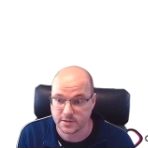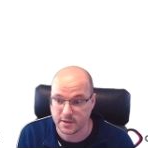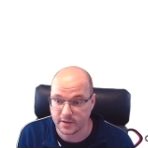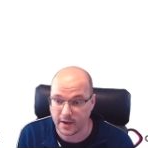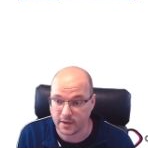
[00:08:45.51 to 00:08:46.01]
The
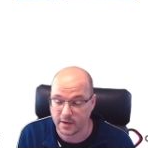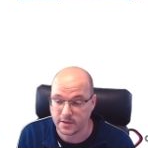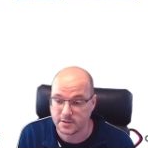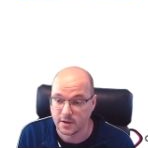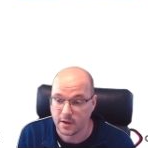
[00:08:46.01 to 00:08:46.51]
title
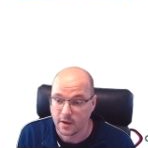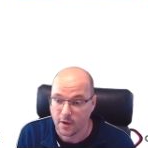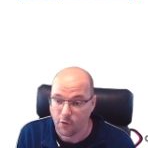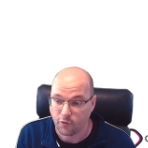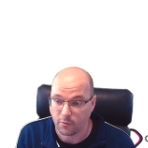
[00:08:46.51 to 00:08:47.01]
is
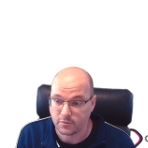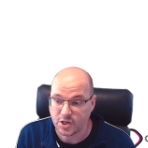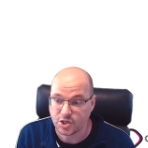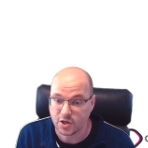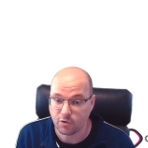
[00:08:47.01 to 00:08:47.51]
From
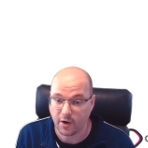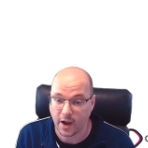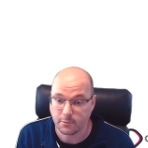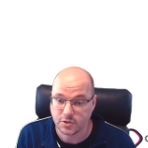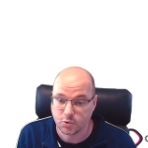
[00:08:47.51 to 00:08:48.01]
Digital
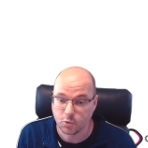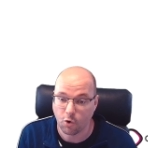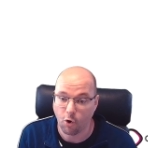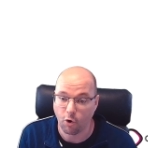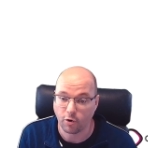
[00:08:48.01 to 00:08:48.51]
Crimes to
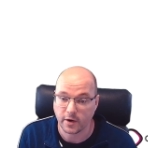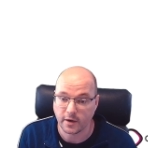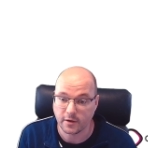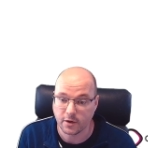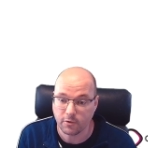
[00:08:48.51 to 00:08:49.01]
Court
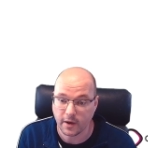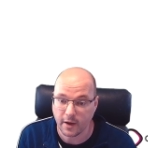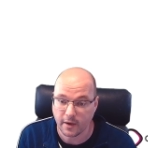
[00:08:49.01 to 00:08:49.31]
in the UK.